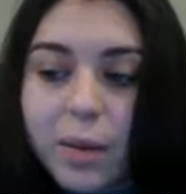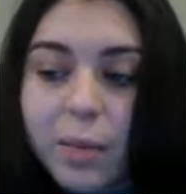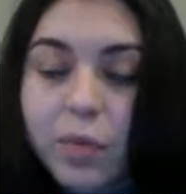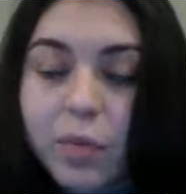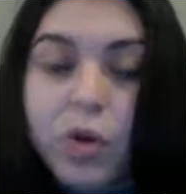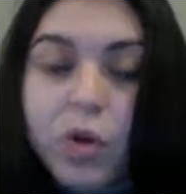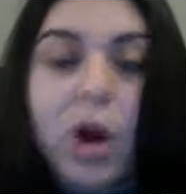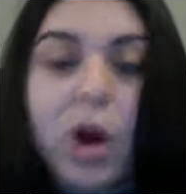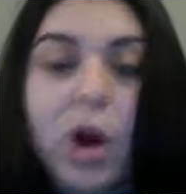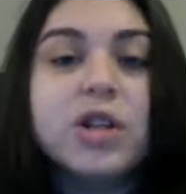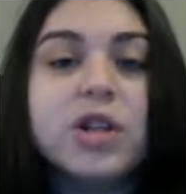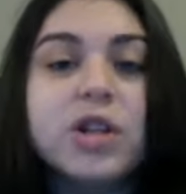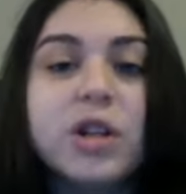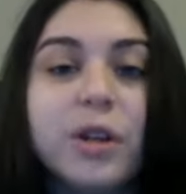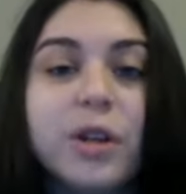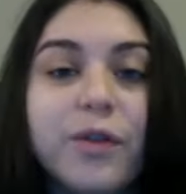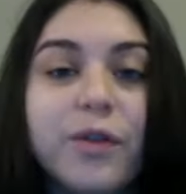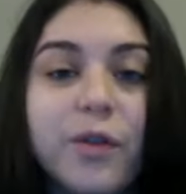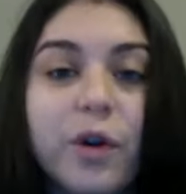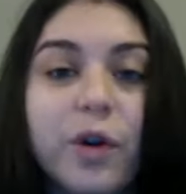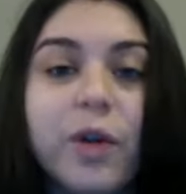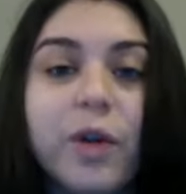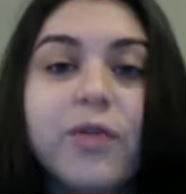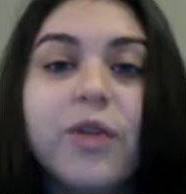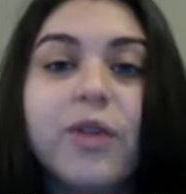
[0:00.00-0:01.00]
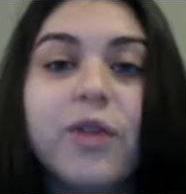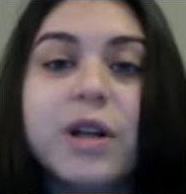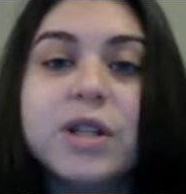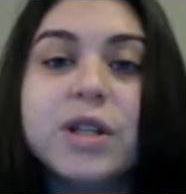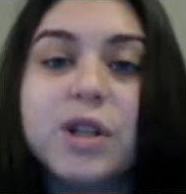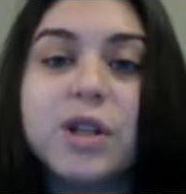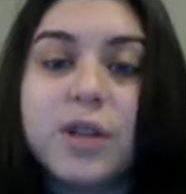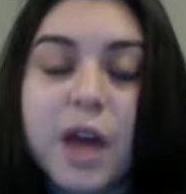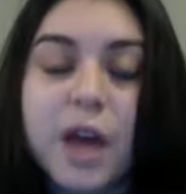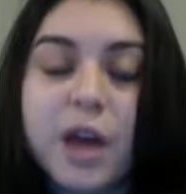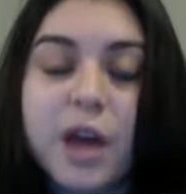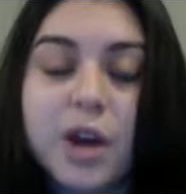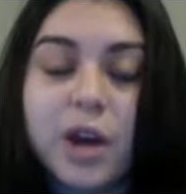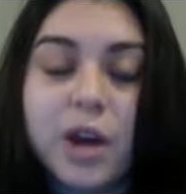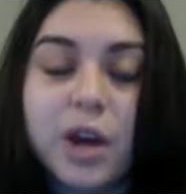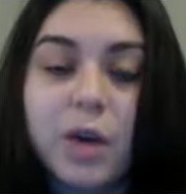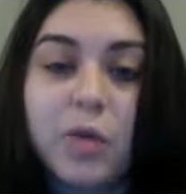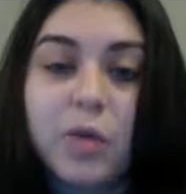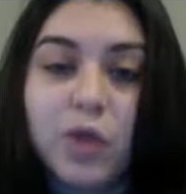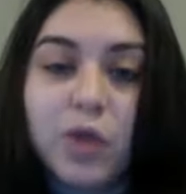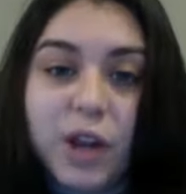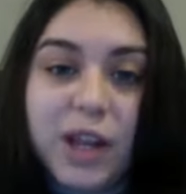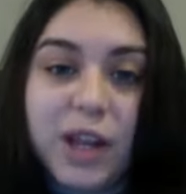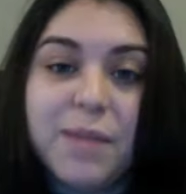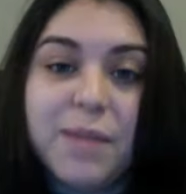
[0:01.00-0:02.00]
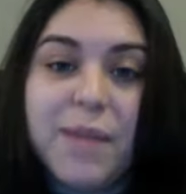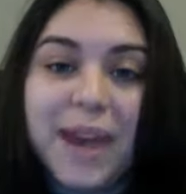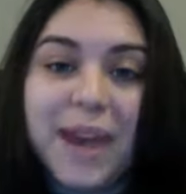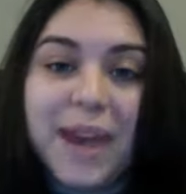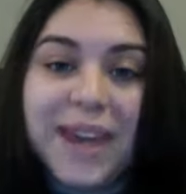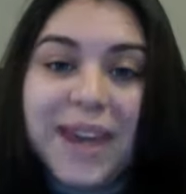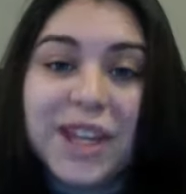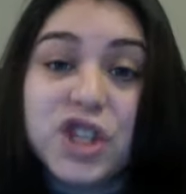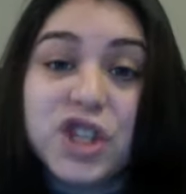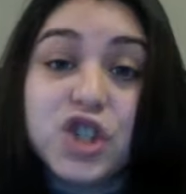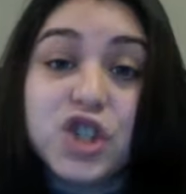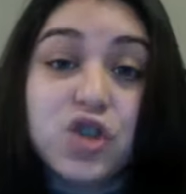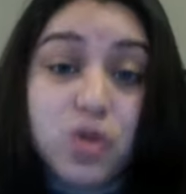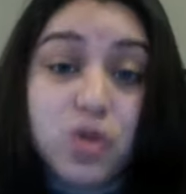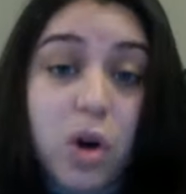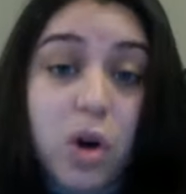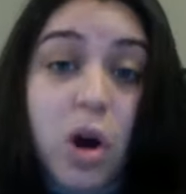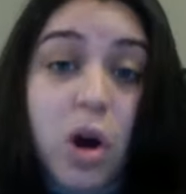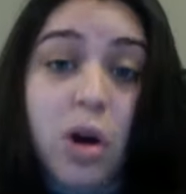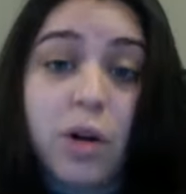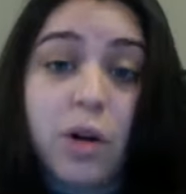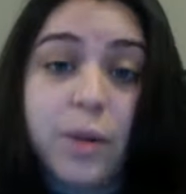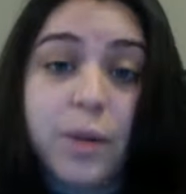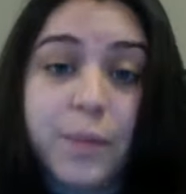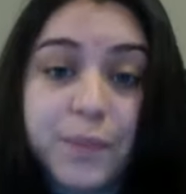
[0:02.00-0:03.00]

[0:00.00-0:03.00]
brought to the forefront so that you can really make it strong.